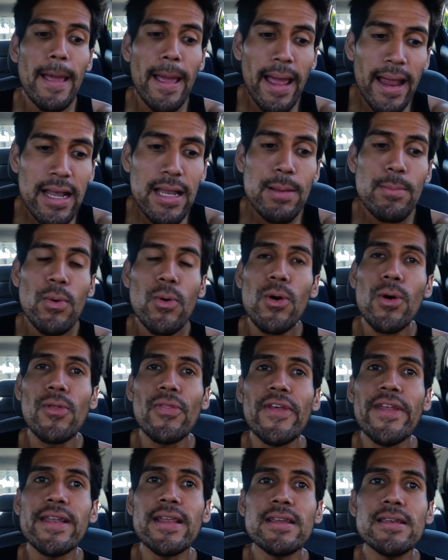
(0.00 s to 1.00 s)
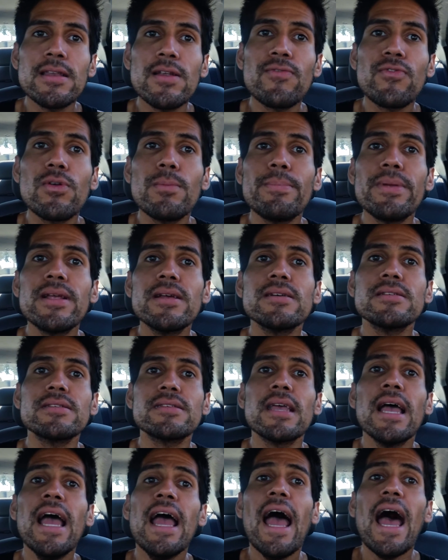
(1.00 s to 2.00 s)
any more than indifferent, because
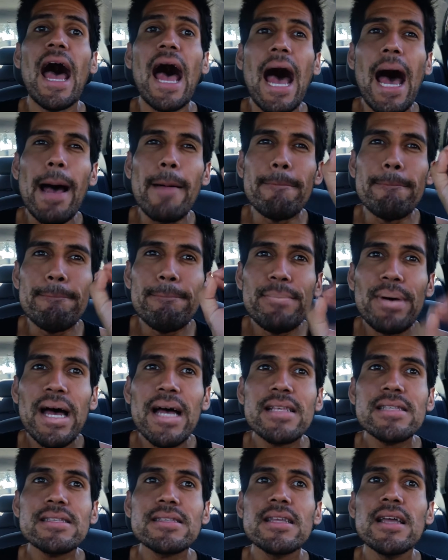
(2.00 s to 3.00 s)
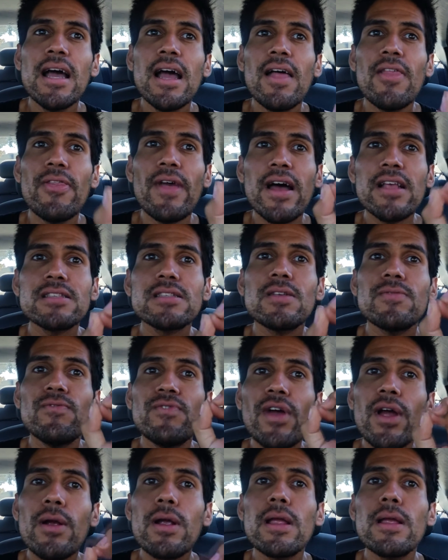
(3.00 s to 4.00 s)
at best, that's the
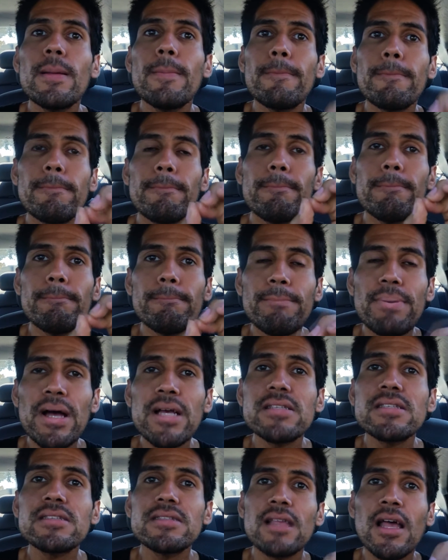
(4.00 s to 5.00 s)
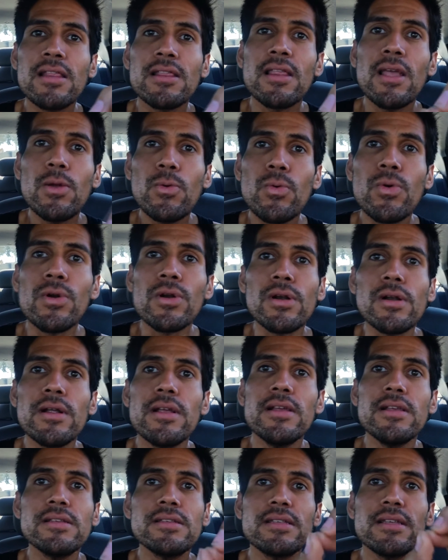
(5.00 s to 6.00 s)
very best that they were,
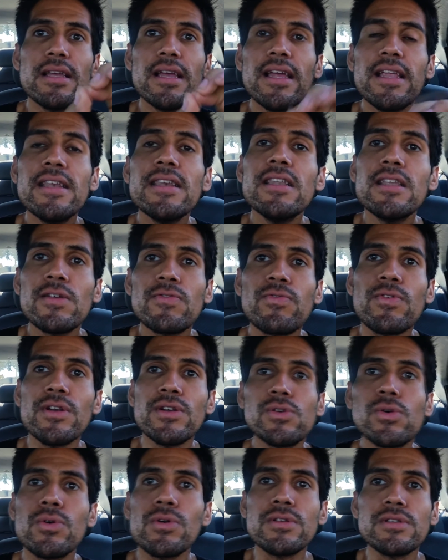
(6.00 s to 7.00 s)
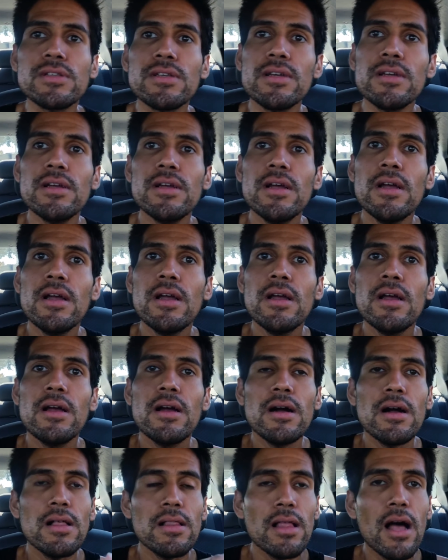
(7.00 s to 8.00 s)
is indifferent towards it.
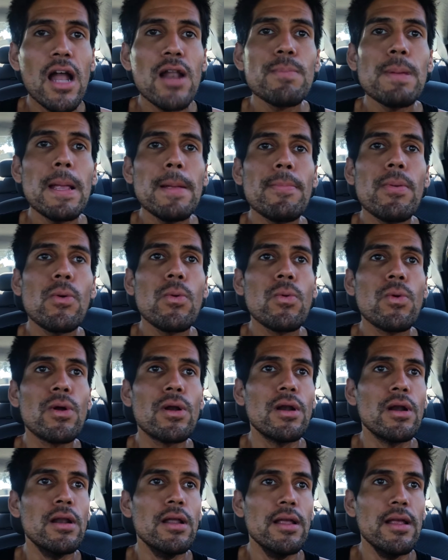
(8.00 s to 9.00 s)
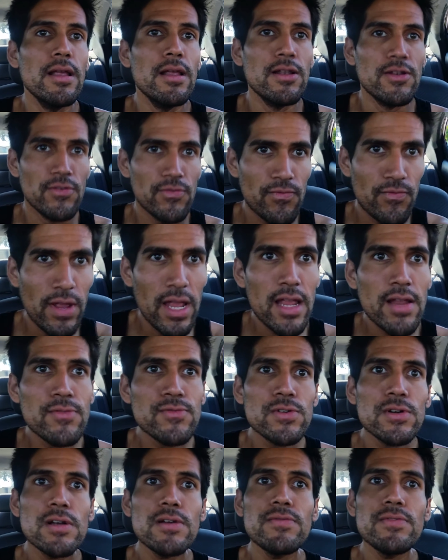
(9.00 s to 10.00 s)
A lot of people were in
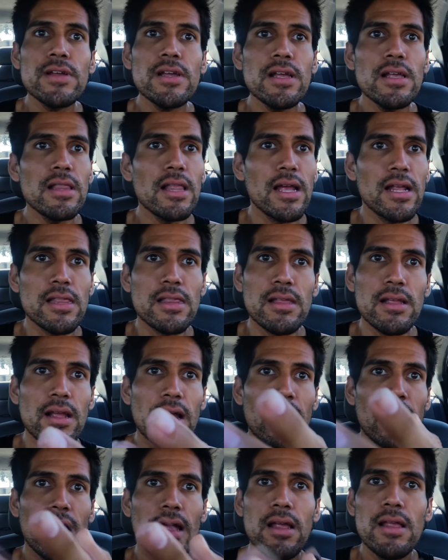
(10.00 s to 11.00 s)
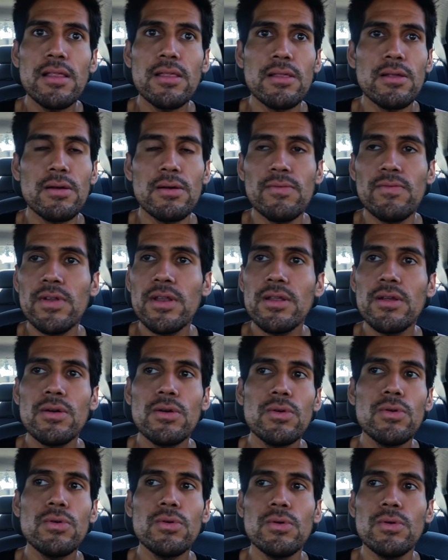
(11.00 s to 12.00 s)
favor of it, like the guy in the
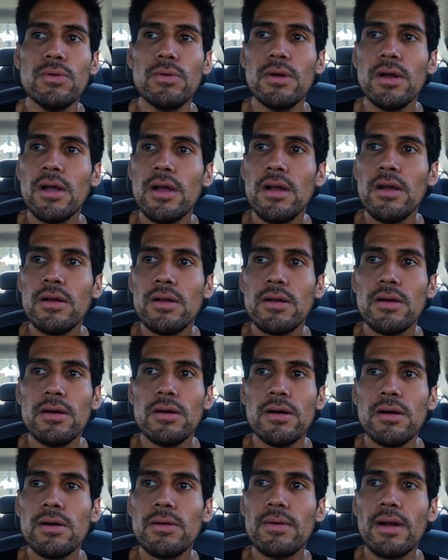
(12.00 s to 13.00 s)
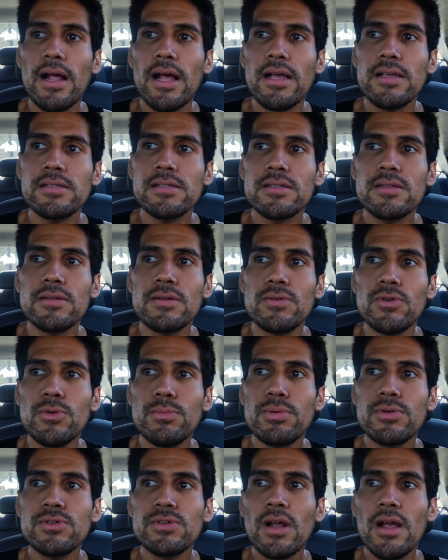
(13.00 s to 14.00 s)
video who harassed the
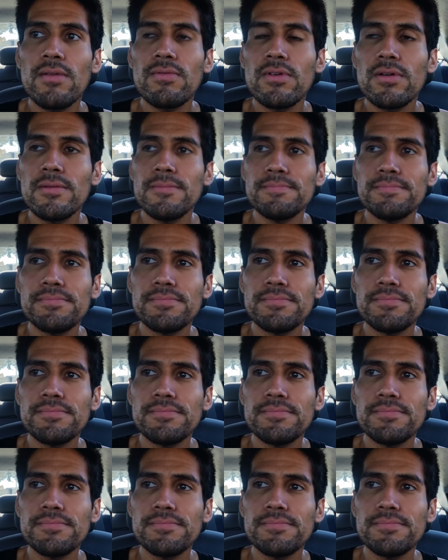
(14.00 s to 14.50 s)
Uber driver.